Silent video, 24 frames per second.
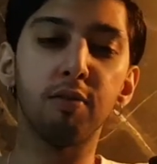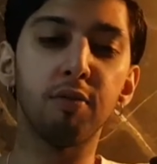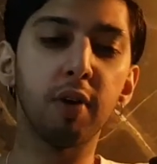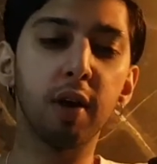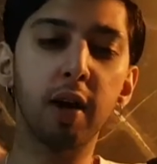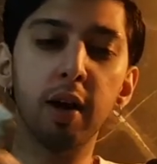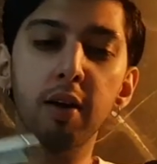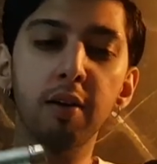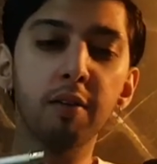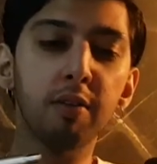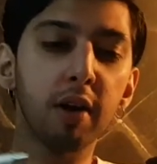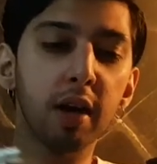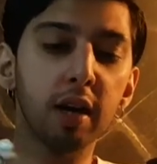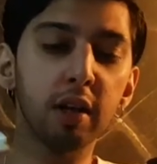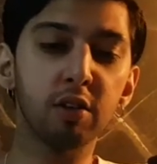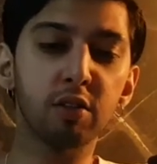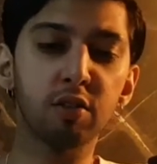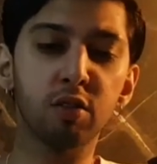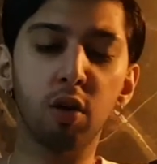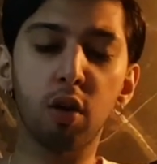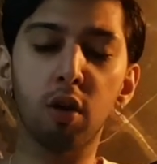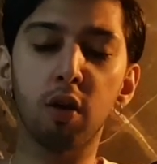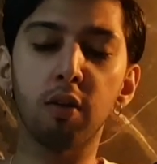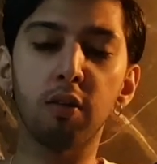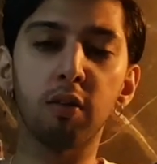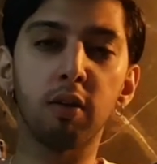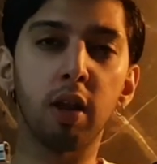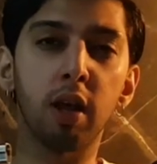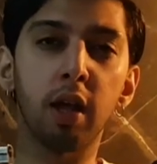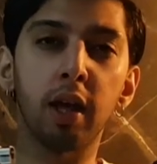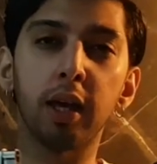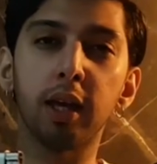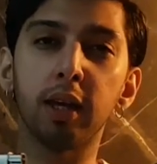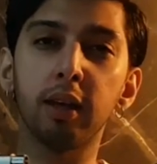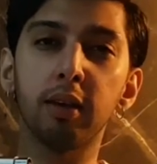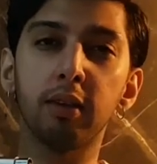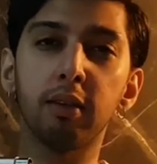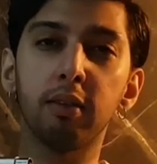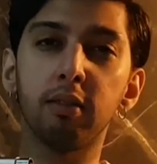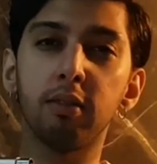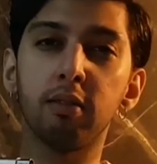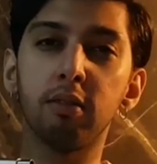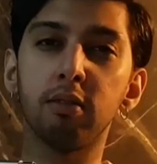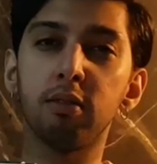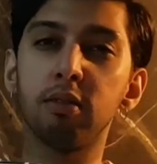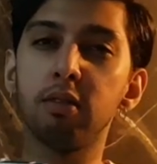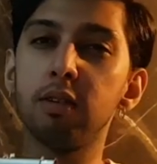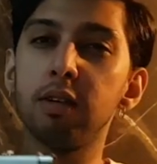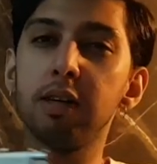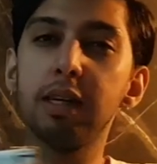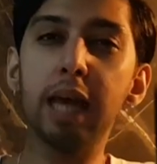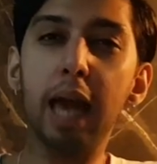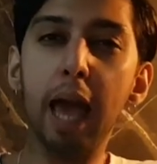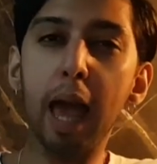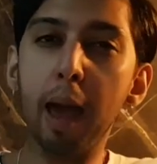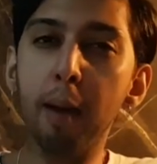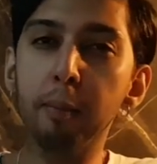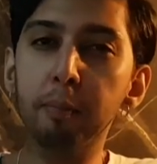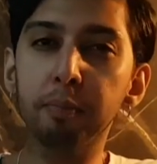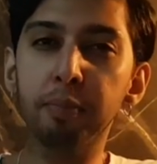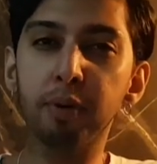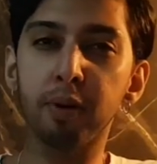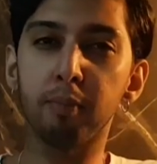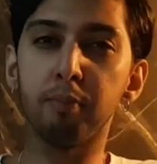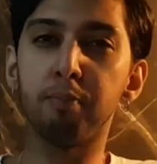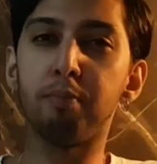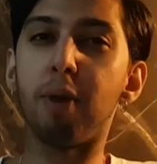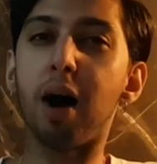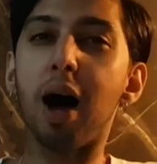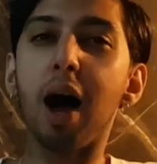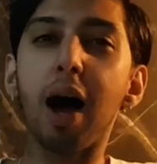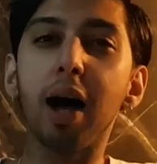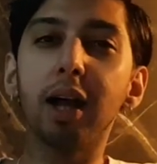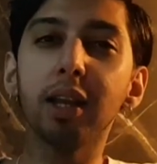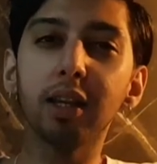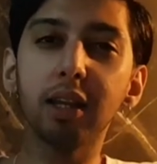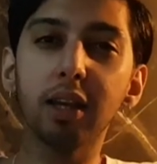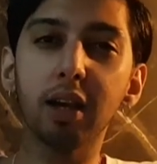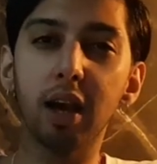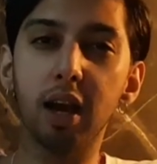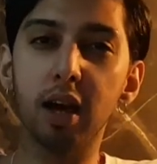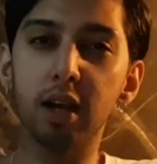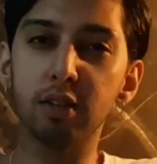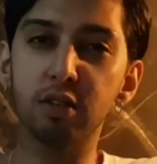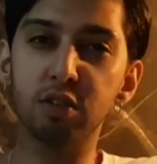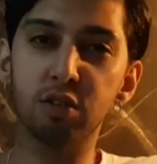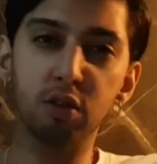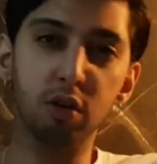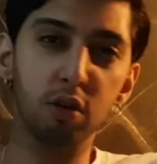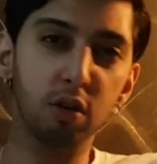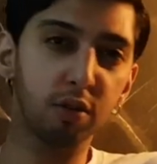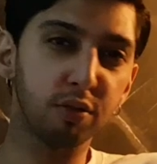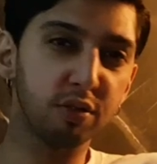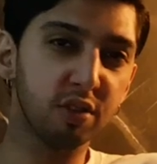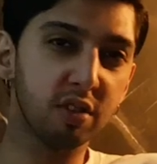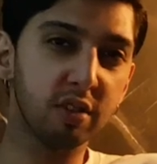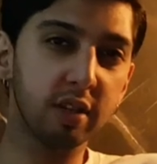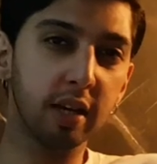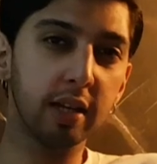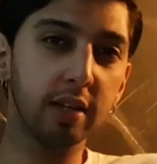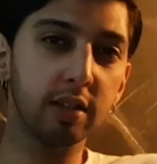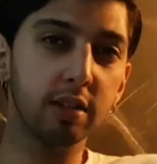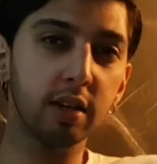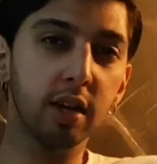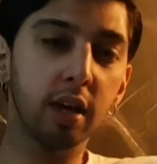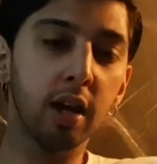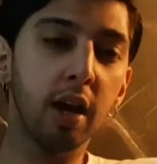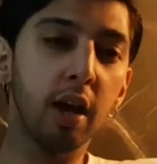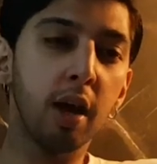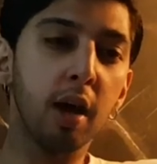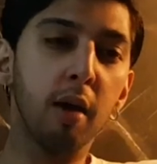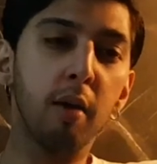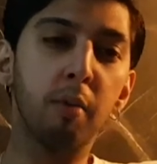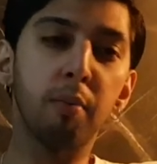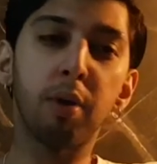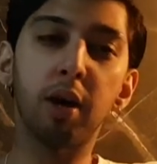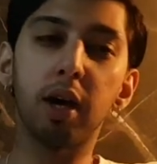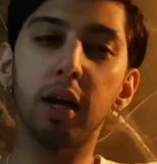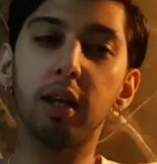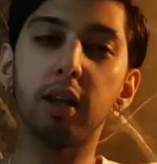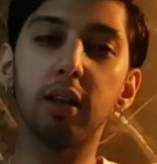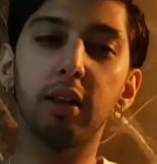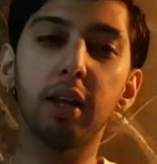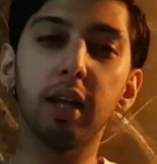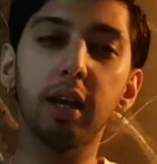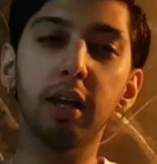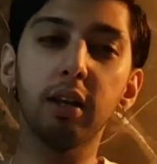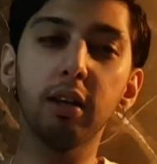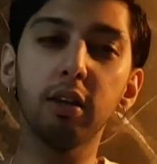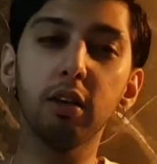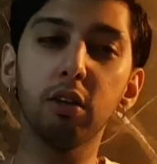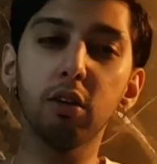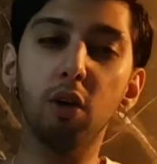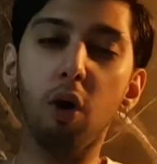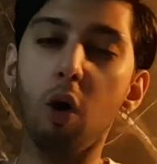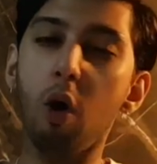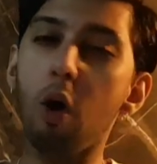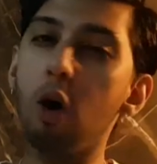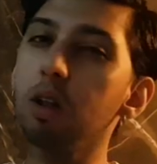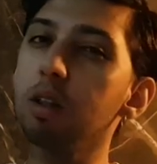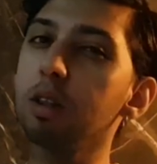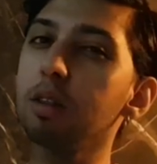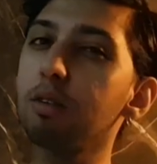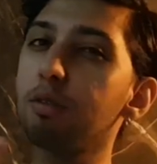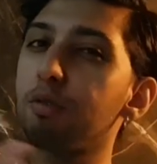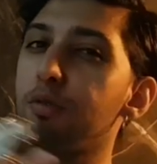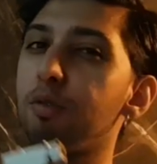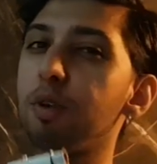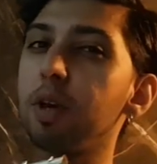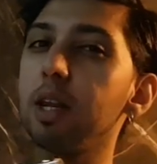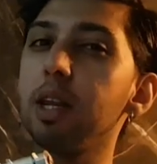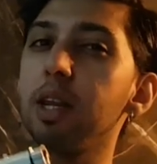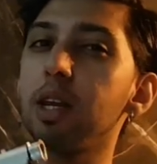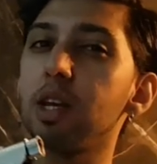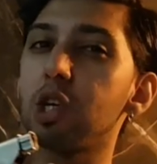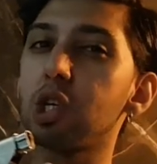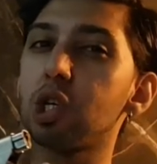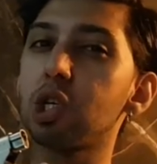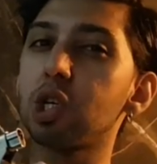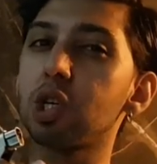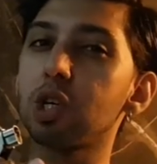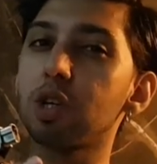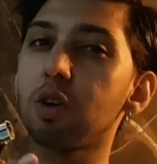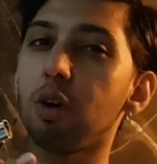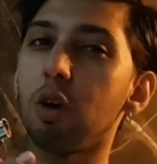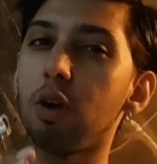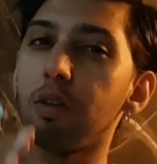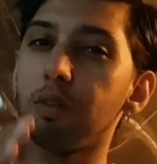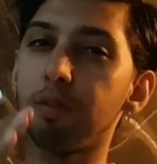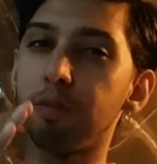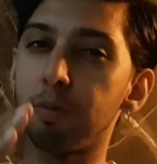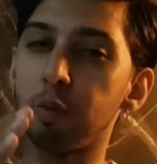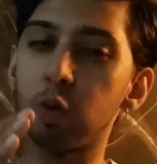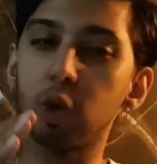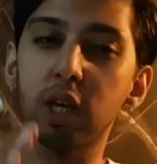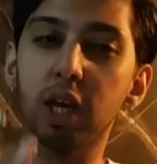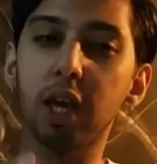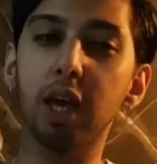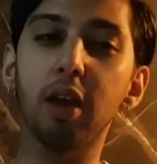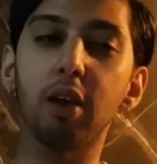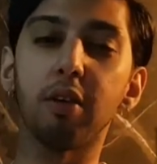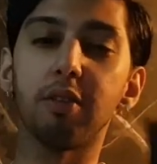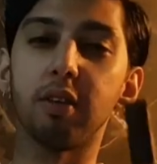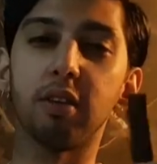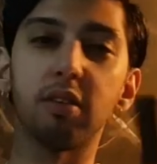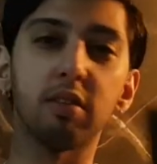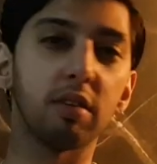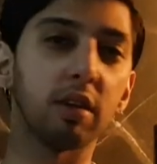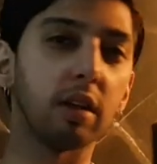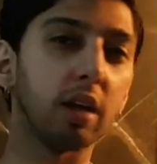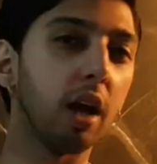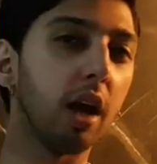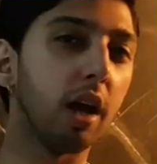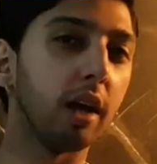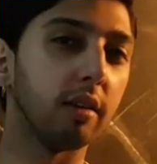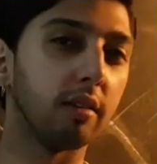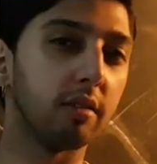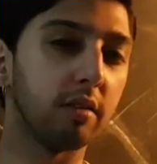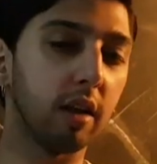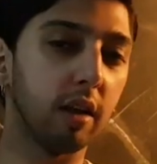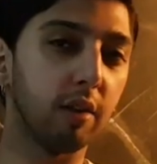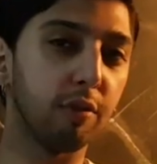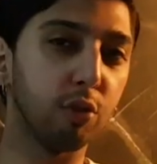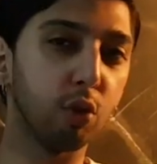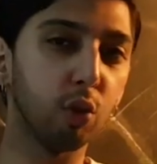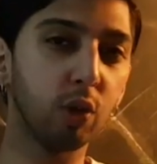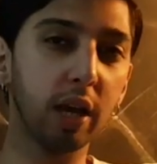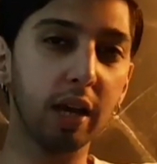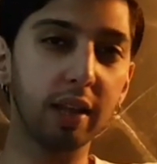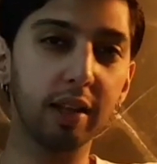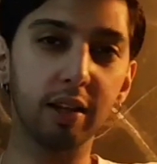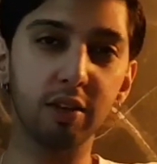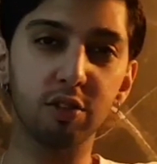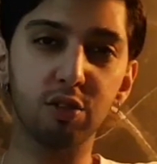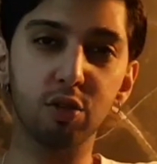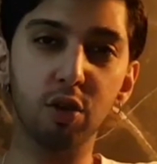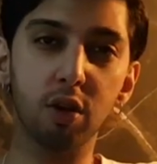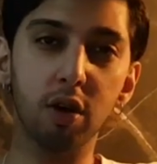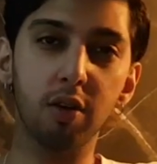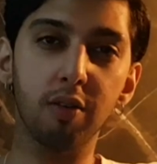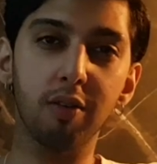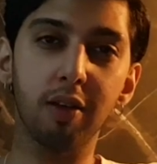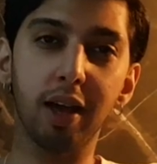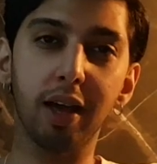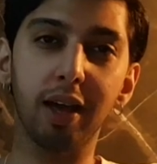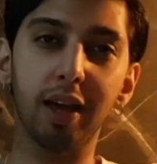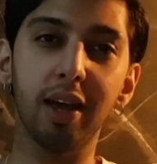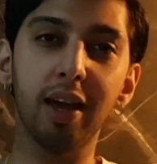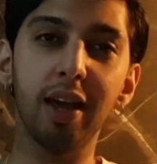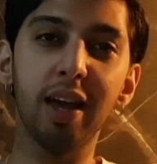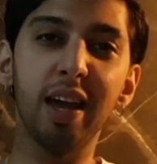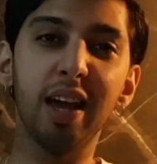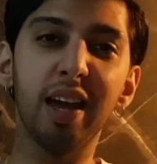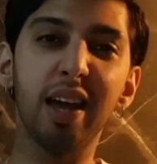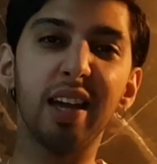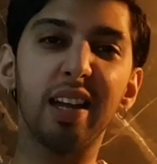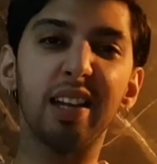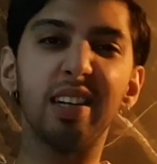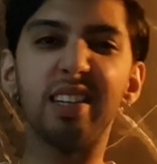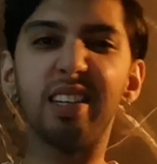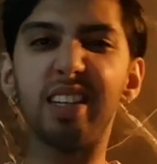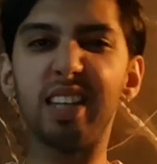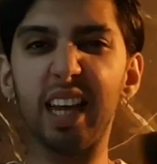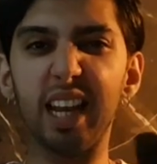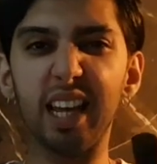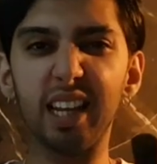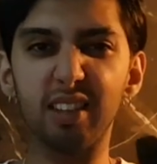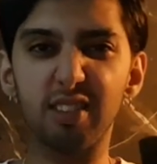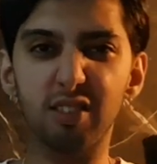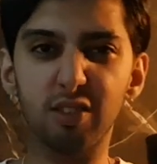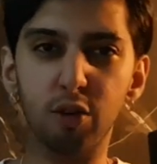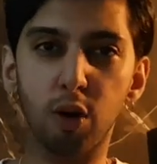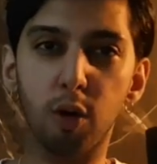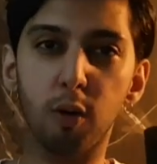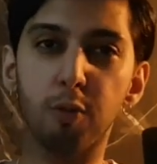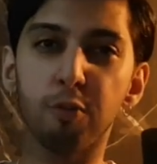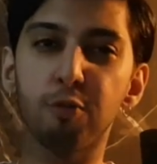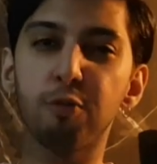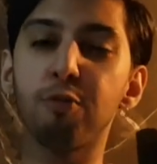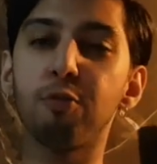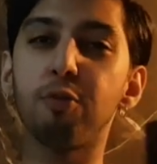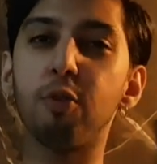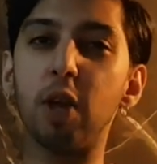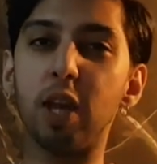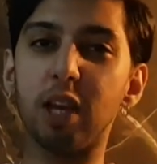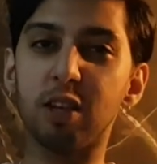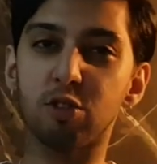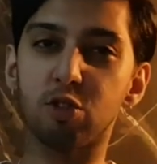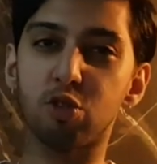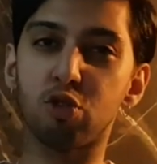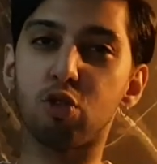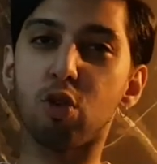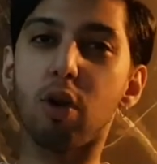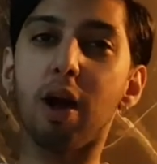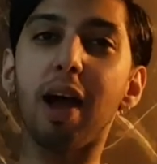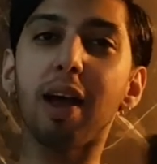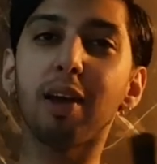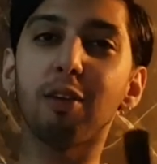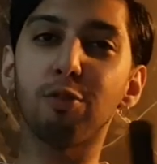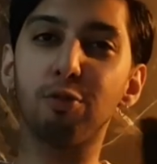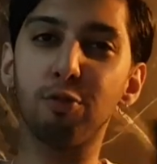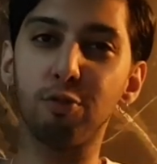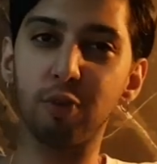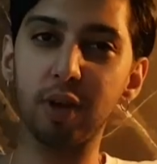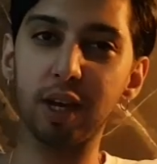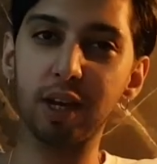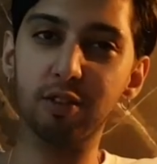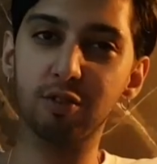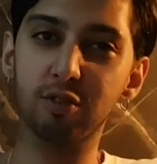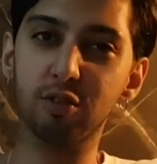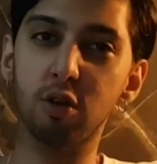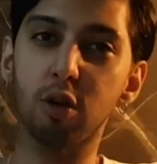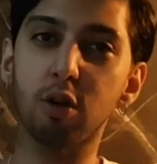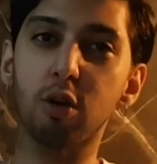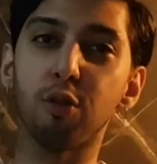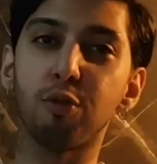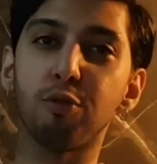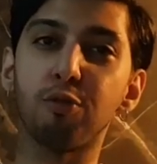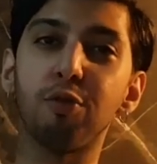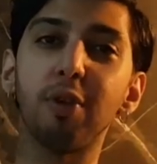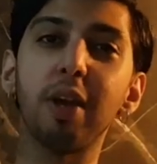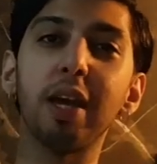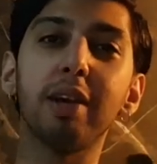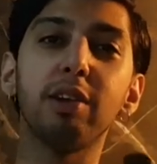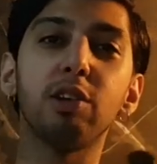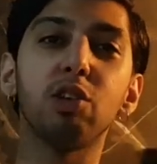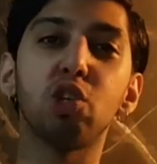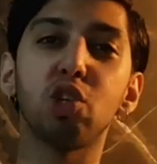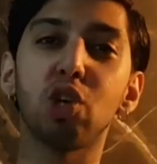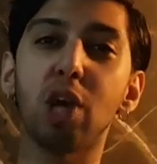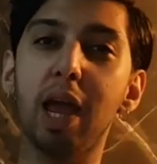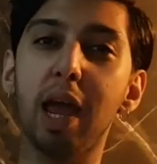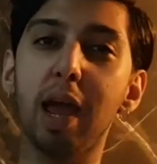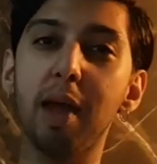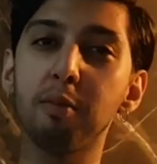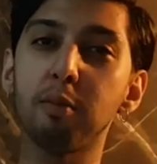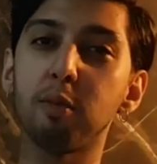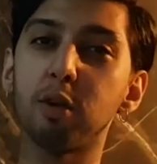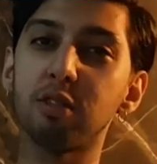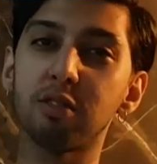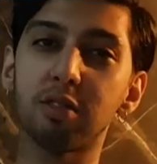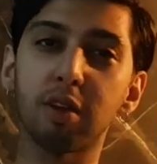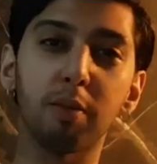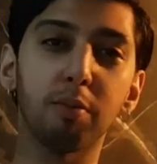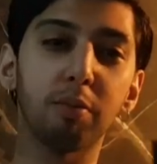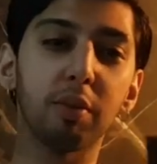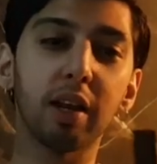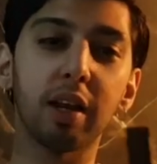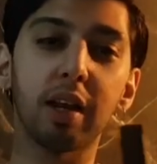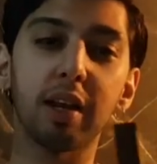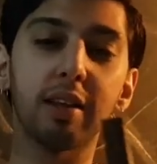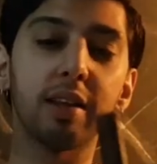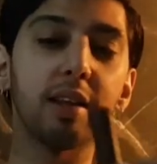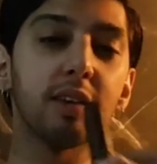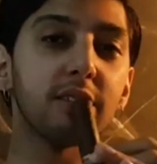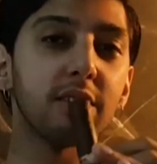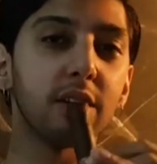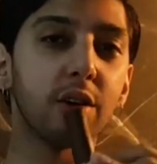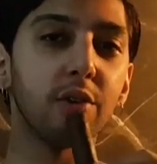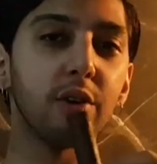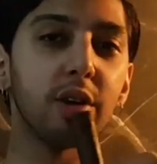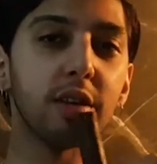very sort of like damp barnyard sort of scent. But then on the finish of the bouquet of the cigar itself, you get a sort of like dates or figs, dried figs, sort of fig jam or something like that. There's a